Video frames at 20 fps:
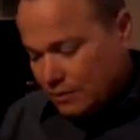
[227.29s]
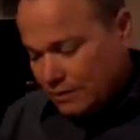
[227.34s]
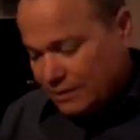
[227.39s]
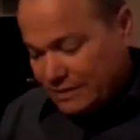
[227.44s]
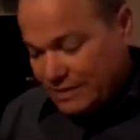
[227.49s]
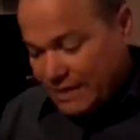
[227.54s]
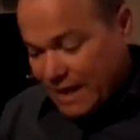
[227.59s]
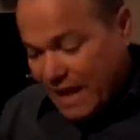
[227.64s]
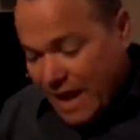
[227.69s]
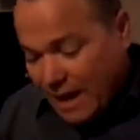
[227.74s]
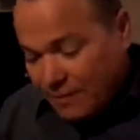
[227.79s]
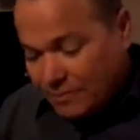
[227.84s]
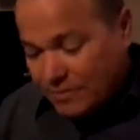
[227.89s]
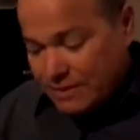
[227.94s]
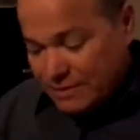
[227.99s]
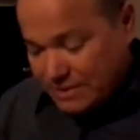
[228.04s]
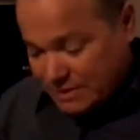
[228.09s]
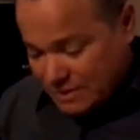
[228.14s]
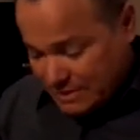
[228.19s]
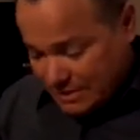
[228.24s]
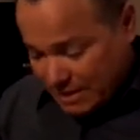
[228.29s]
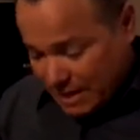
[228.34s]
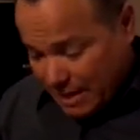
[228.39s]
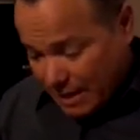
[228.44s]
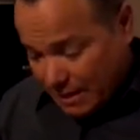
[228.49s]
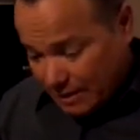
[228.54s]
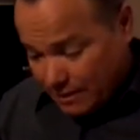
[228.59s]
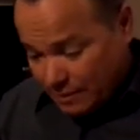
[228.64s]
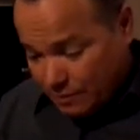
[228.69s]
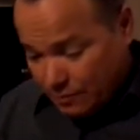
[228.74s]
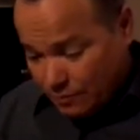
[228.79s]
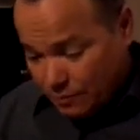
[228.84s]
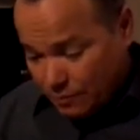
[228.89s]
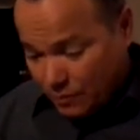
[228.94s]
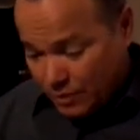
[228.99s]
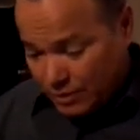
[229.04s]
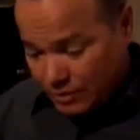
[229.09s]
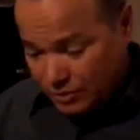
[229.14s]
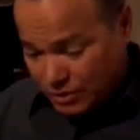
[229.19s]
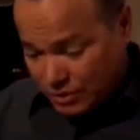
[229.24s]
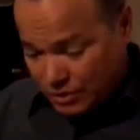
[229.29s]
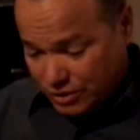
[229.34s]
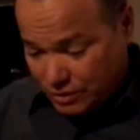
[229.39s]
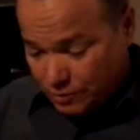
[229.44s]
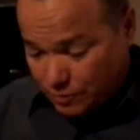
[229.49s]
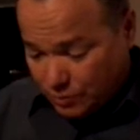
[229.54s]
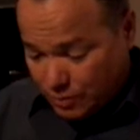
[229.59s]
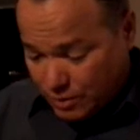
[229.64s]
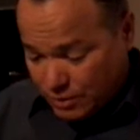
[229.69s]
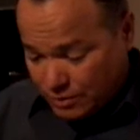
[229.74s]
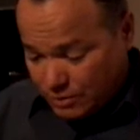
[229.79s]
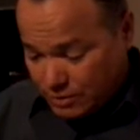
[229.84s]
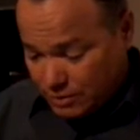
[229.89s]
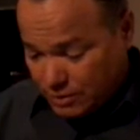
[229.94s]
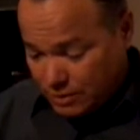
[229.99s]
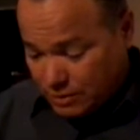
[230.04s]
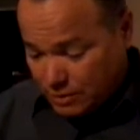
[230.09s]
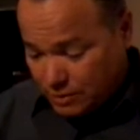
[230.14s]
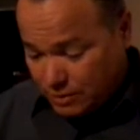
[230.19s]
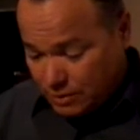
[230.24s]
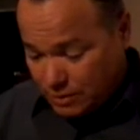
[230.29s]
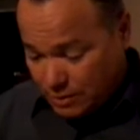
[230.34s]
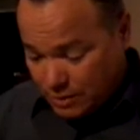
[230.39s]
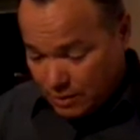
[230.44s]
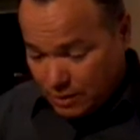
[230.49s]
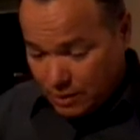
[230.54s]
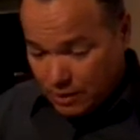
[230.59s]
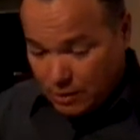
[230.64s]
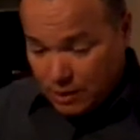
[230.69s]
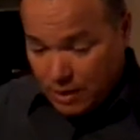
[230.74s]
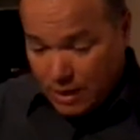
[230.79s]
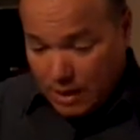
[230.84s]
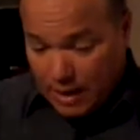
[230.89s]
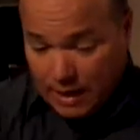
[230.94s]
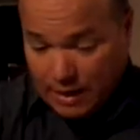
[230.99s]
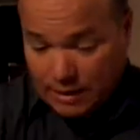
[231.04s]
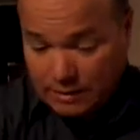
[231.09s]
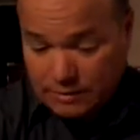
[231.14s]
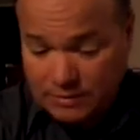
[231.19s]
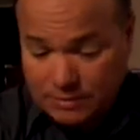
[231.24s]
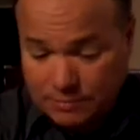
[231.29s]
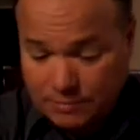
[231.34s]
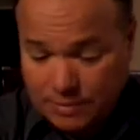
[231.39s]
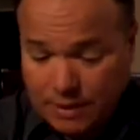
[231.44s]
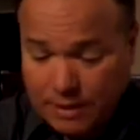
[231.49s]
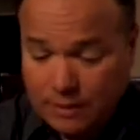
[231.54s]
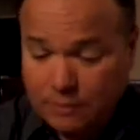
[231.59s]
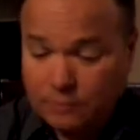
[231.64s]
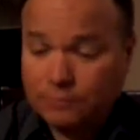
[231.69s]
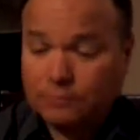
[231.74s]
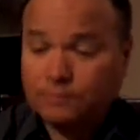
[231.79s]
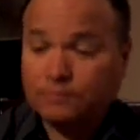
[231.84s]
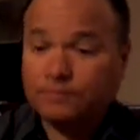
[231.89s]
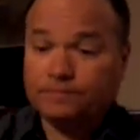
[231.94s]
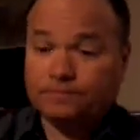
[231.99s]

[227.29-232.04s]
Gabby said when she was asked about